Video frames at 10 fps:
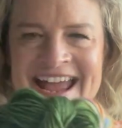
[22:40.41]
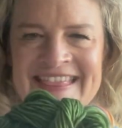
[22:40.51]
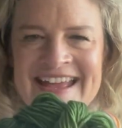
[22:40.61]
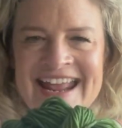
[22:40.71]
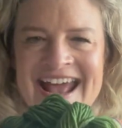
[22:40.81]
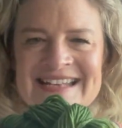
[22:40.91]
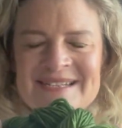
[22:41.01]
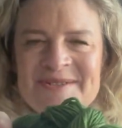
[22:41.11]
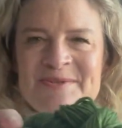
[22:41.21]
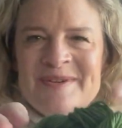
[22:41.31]
And then it has
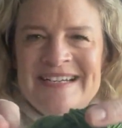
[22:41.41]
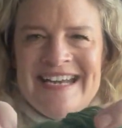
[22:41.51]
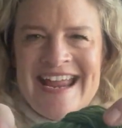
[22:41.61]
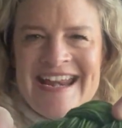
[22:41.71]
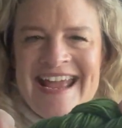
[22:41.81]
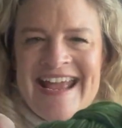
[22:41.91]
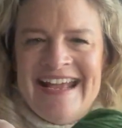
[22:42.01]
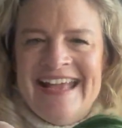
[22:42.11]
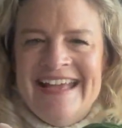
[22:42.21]
a coordinating